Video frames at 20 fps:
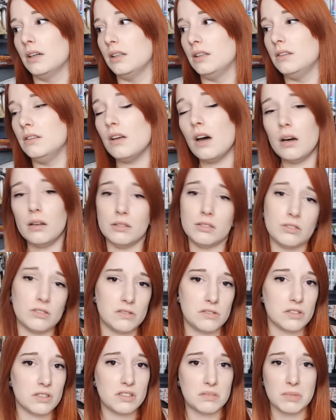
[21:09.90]
Not
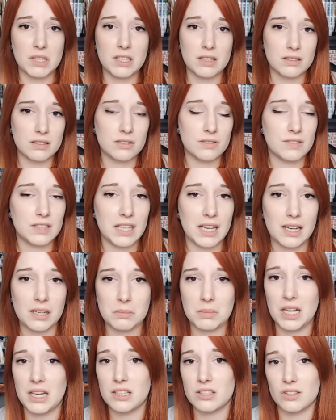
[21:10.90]
just because of the
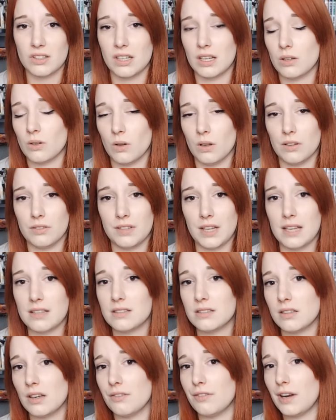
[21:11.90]
animation and all of that
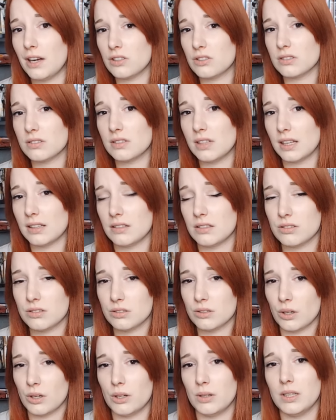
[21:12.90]
stuff. I just like the
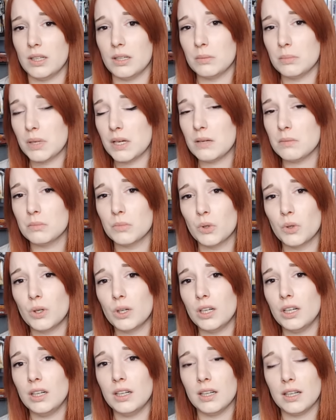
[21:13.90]
story a bit
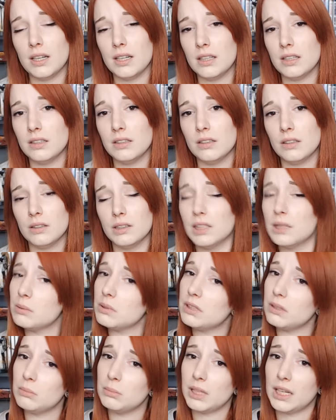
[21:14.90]
more in
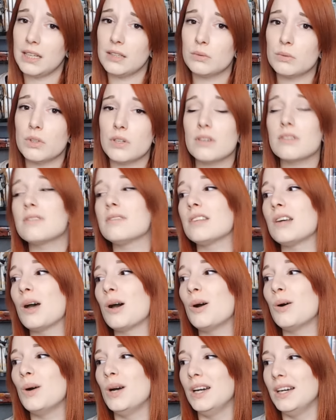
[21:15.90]
Unlimited Blade Works.
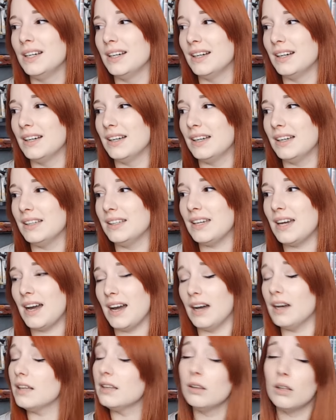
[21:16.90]
So,
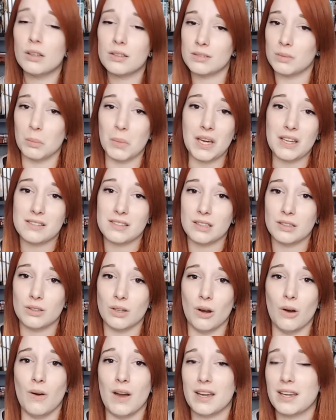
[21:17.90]
yeah, it looked amazing,
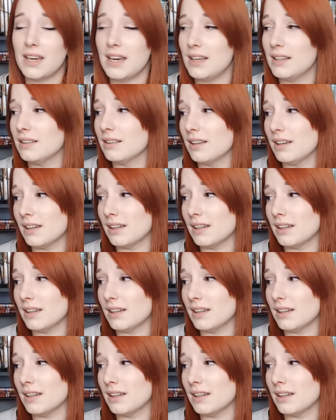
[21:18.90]
though. I can't